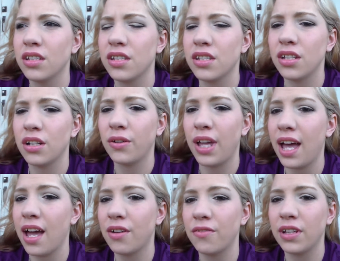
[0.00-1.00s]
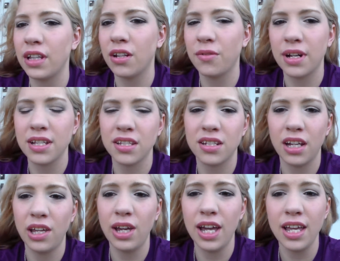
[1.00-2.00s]
So yeah, I don't really know what else to tell
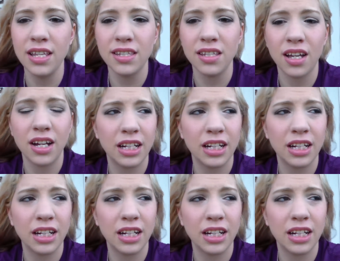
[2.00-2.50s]
you guys.